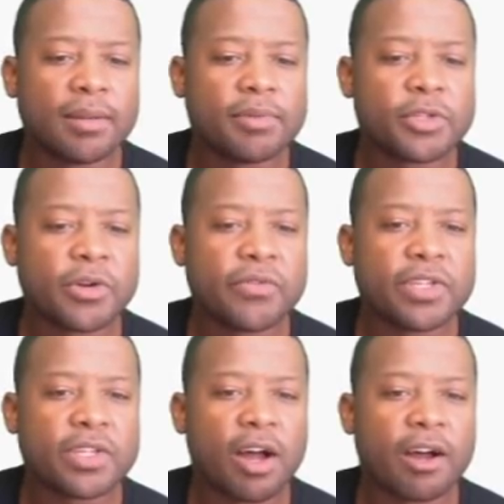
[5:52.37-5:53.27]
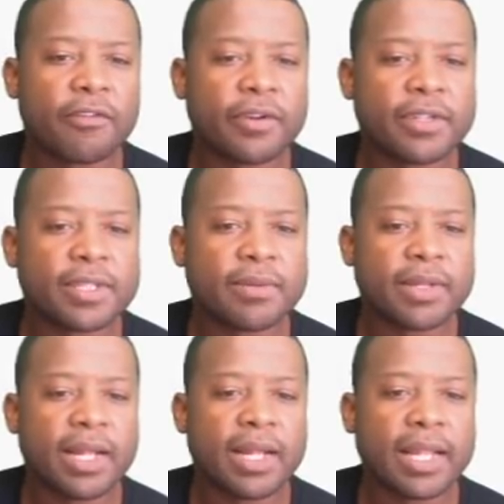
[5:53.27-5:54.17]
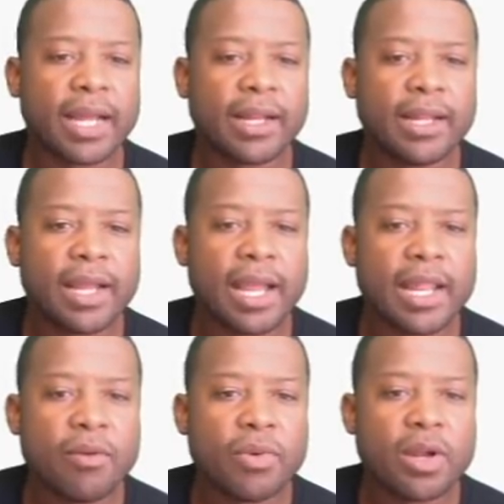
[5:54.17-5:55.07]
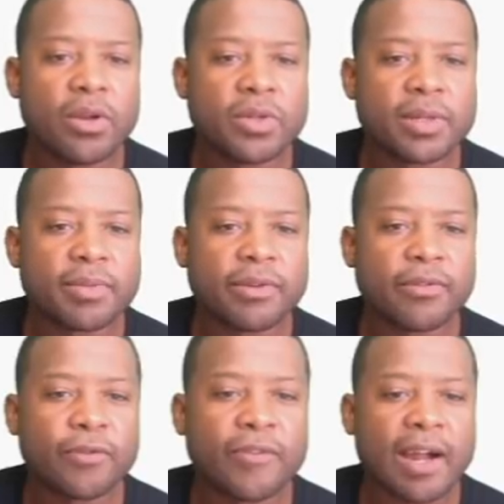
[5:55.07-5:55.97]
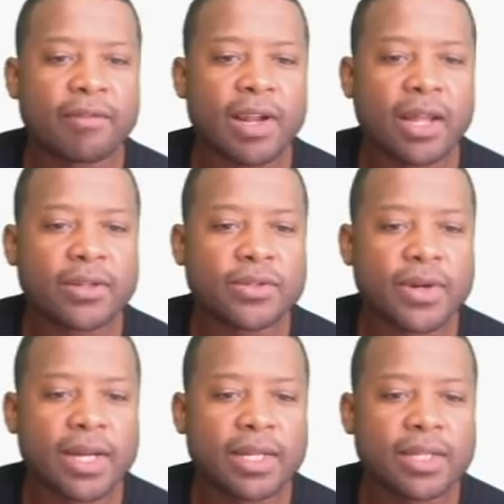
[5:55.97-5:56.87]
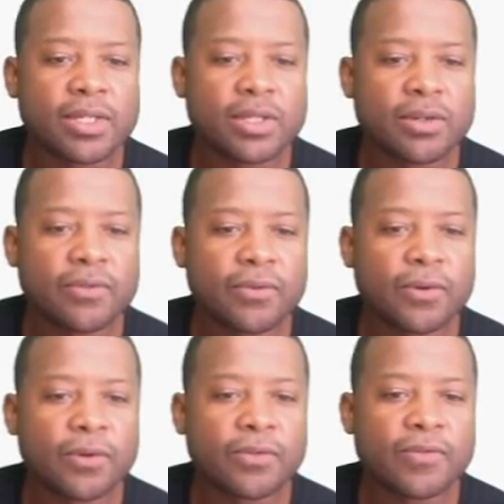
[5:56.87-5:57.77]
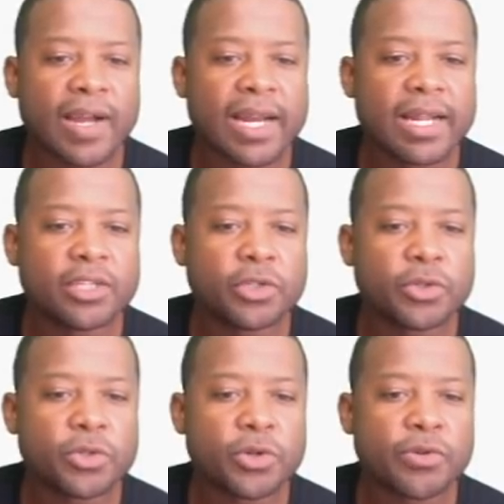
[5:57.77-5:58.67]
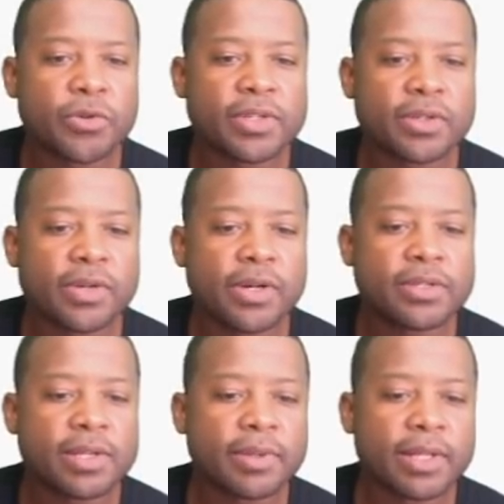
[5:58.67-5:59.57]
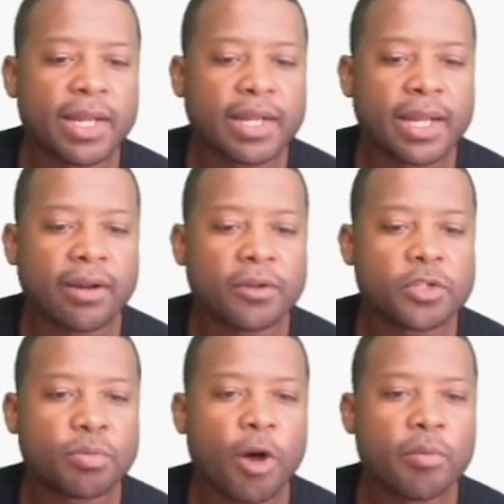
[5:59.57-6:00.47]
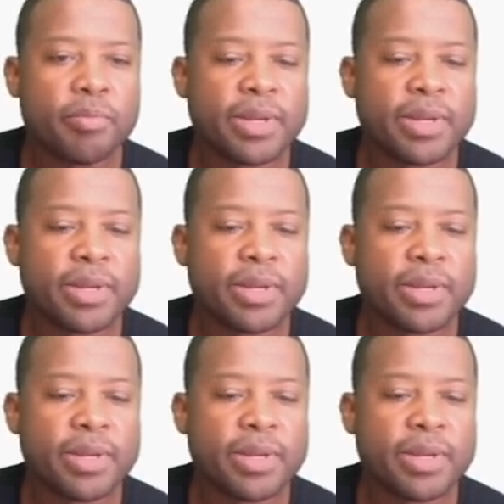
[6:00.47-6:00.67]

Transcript: service offering, something like that. And then we could do something for $5, right? Let's look for financial service or, you know, something like that. Or small